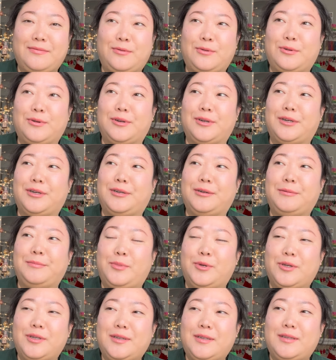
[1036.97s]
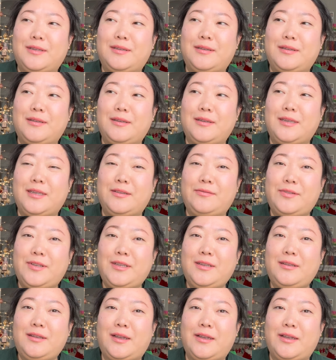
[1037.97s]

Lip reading: for book giving.